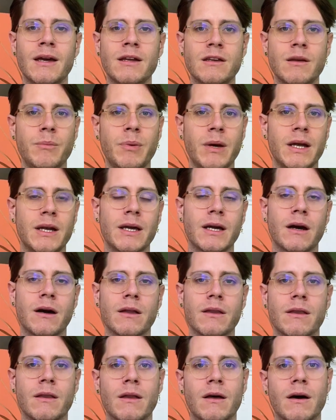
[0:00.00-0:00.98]
depending
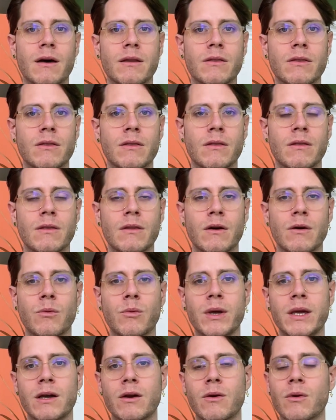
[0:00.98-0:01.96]
on the
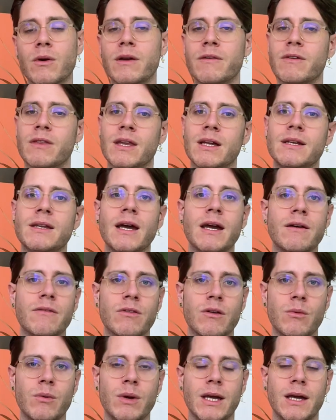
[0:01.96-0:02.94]
week or even the day of
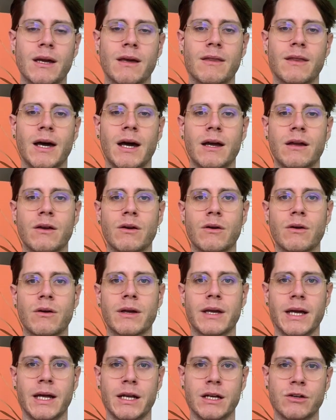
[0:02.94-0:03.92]
the week that you're
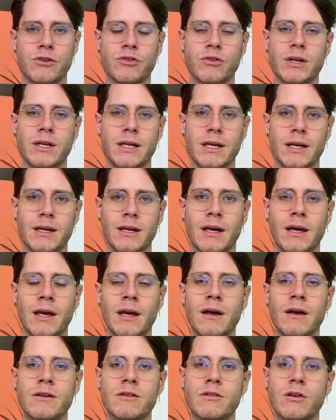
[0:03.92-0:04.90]
getting treated.
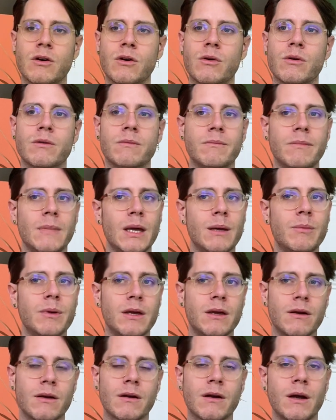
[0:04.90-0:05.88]
So maybe
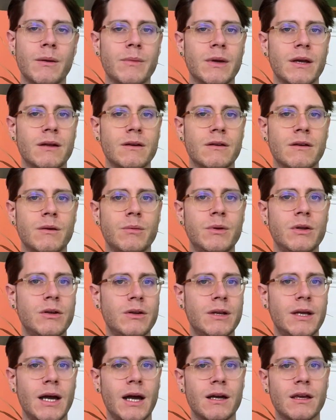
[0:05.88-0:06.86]
you're coming into
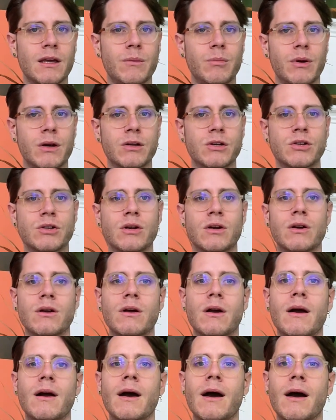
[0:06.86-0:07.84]
community acupuncture